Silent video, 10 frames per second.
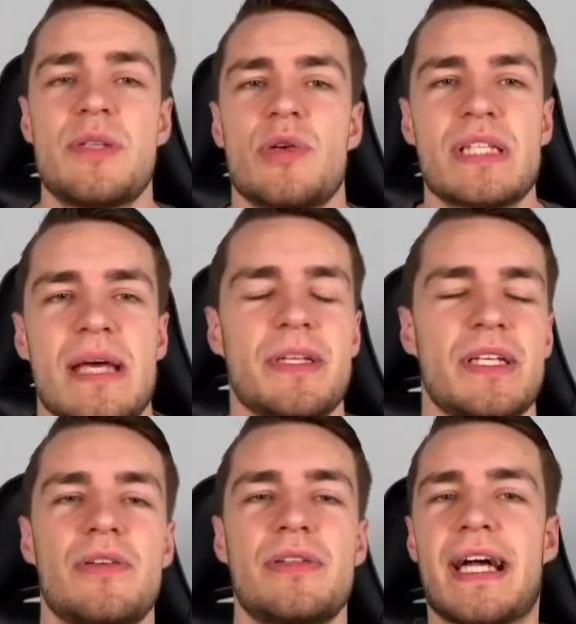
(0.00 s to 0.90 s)
be sure to let me
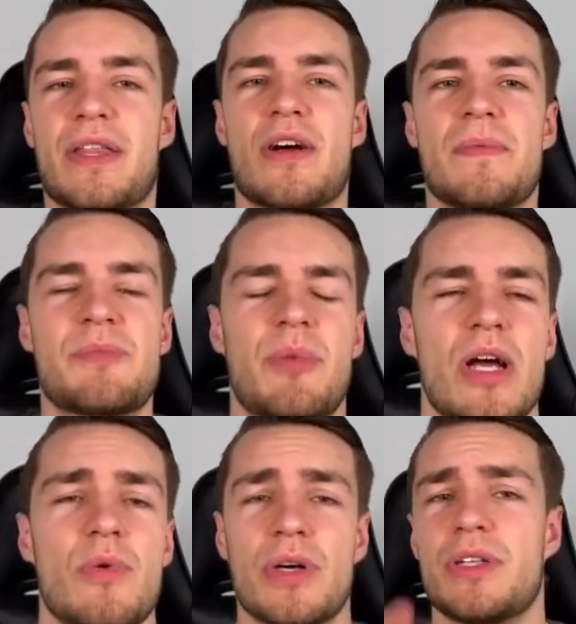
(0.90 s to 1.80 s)
know down in the comments
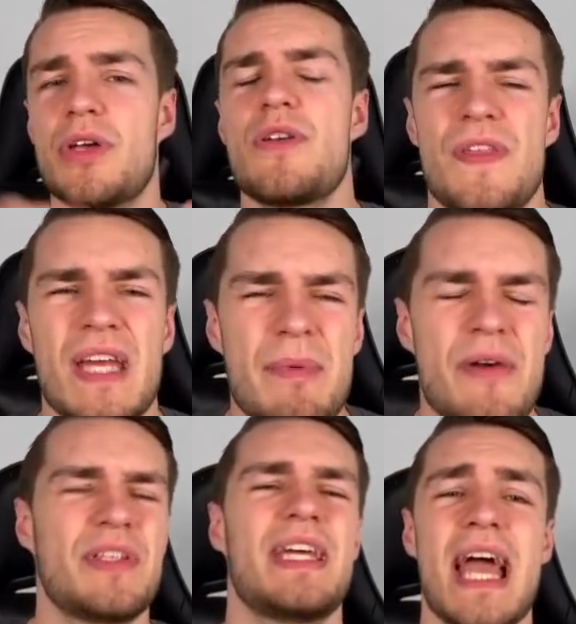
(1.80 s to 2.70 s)
below what you think
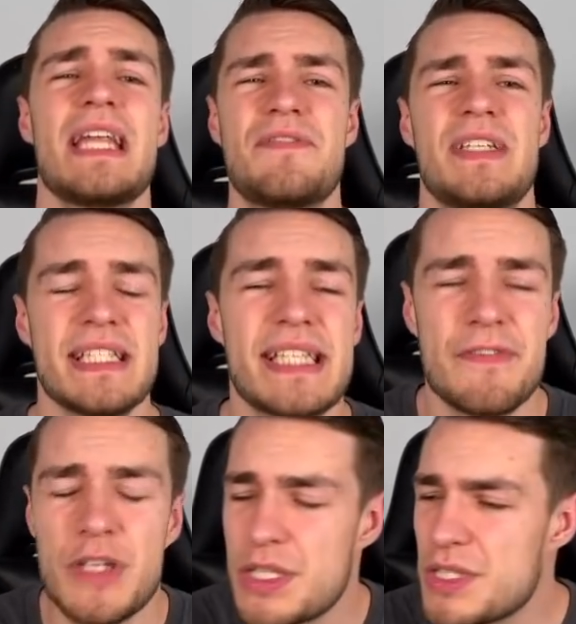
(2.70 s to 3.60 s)
about the NFT
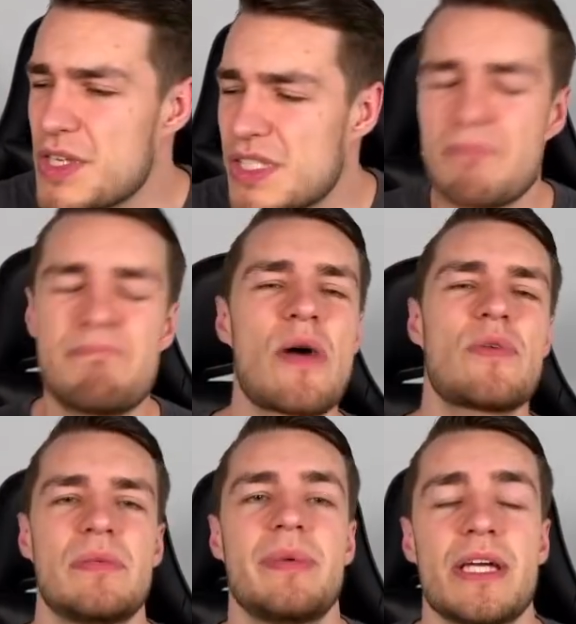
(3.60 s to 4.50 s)
dividend that's
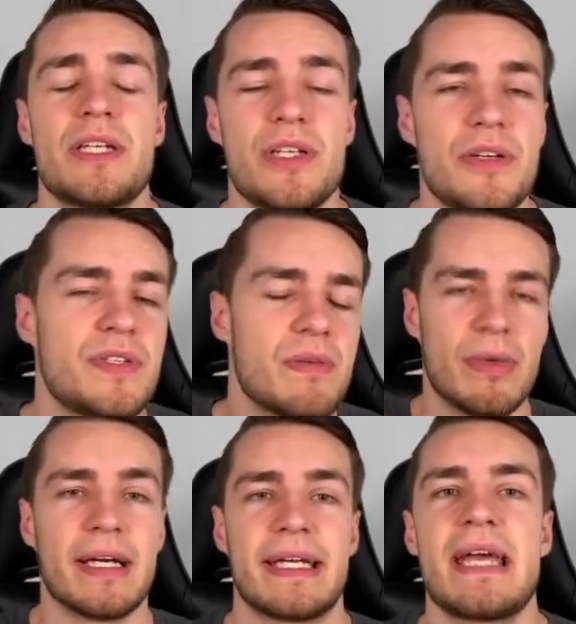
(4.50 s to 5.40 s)
about to be issued
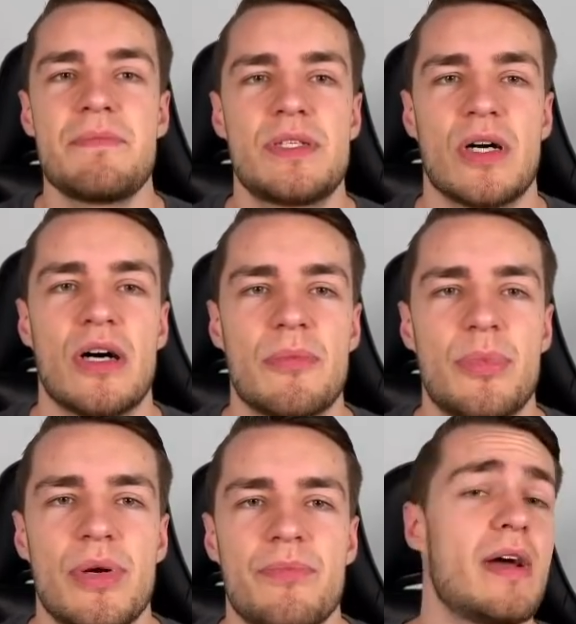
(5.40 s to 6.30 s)
by GameStop.
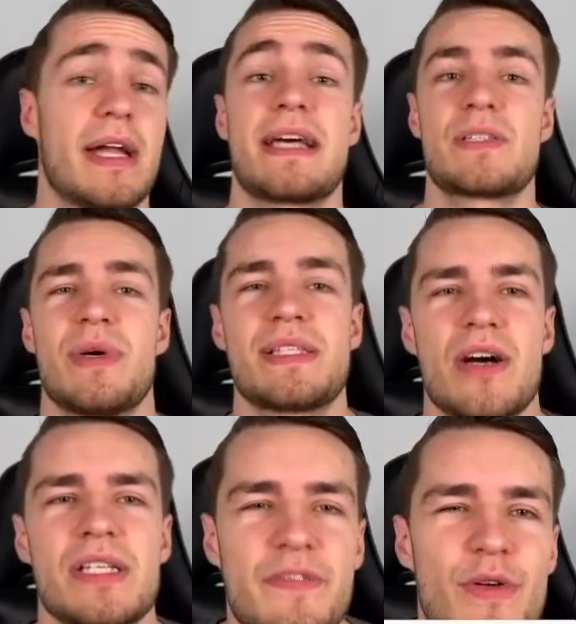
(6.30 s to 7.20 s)
And as always
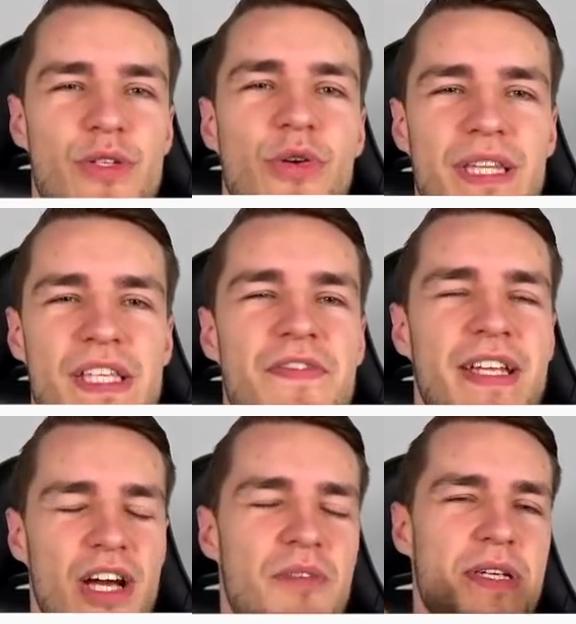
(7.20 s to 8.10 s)
guys, if you enjoyed this
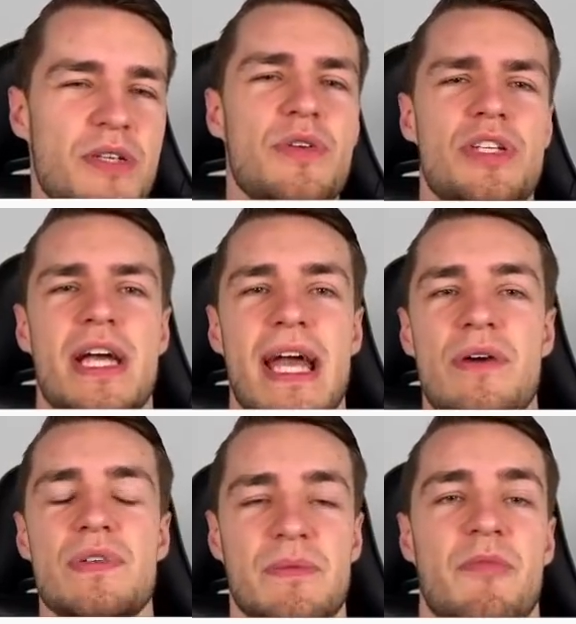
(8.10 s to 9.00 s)
video, be sure to check
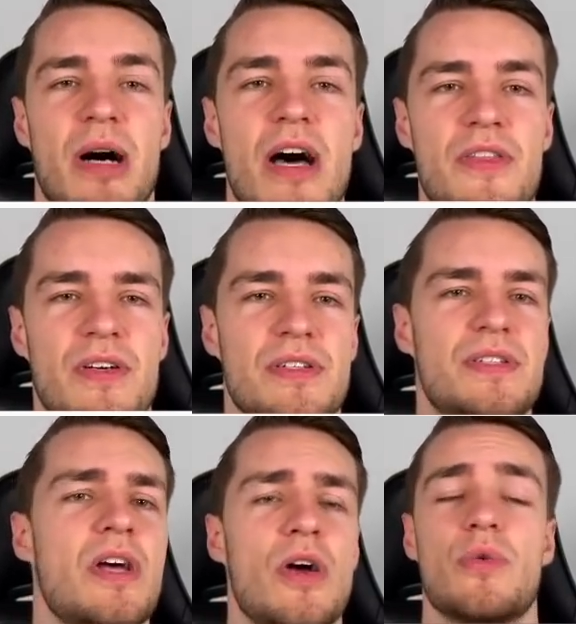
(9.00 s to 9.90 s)
out some of my
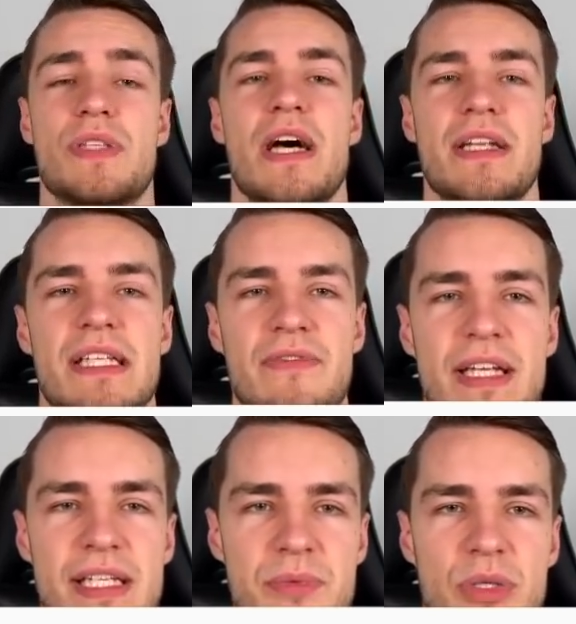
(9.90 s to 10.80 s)
others.
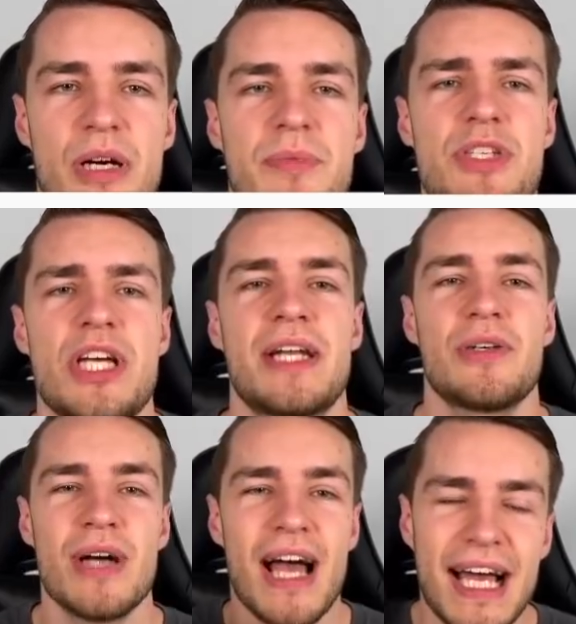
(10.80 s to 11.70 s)
Alternatively, subscribe to the
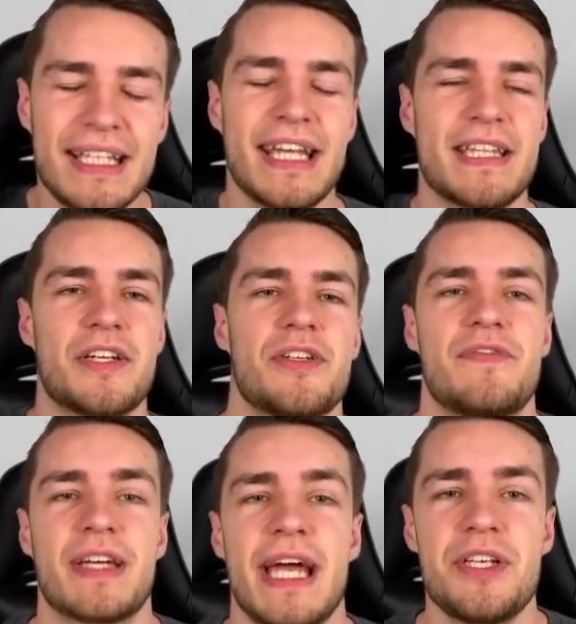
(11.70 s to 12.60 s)
channel and ding that
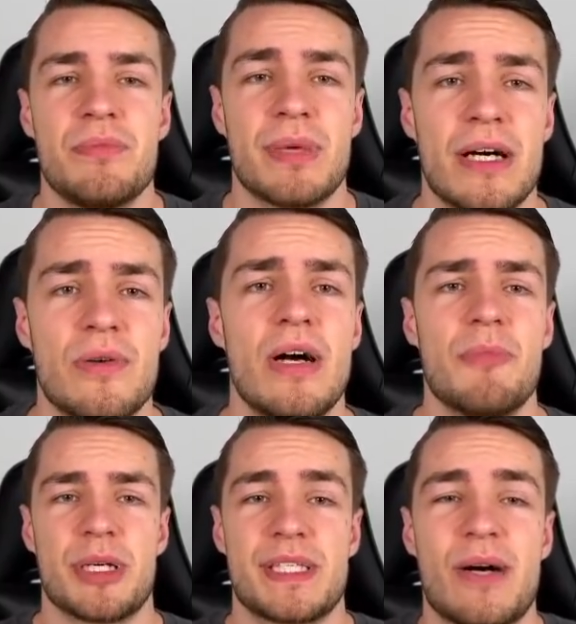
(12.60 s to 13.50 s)
notification bell,
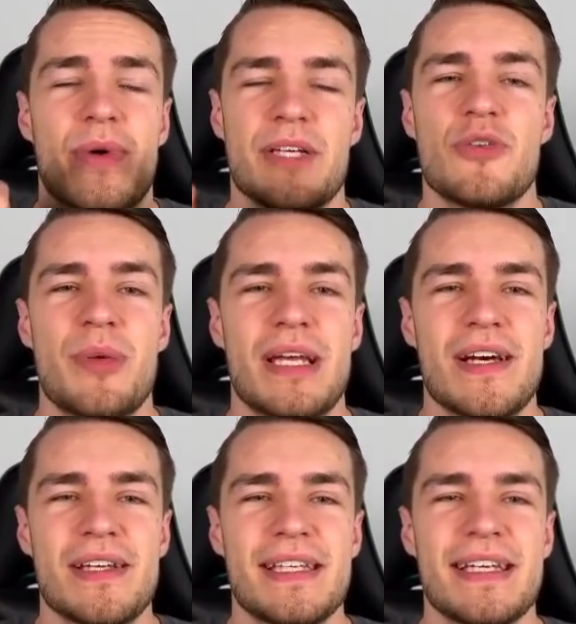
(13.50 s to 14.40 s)
because that way you'll be
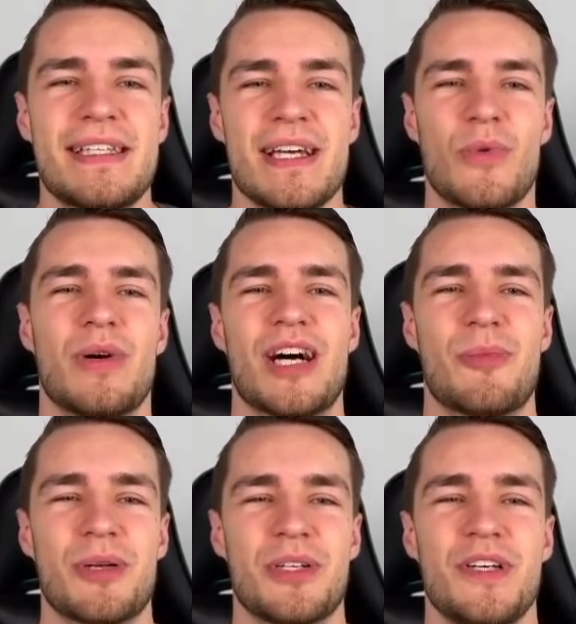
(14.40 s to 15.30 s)
alerted when I
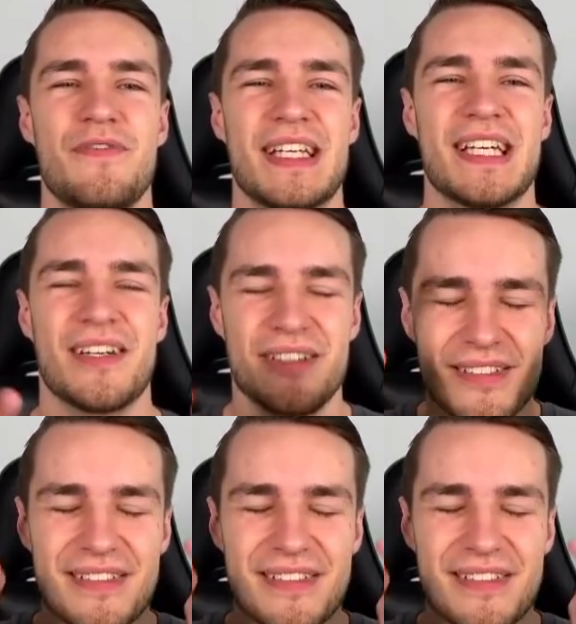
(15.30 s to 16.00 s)
upload a new video.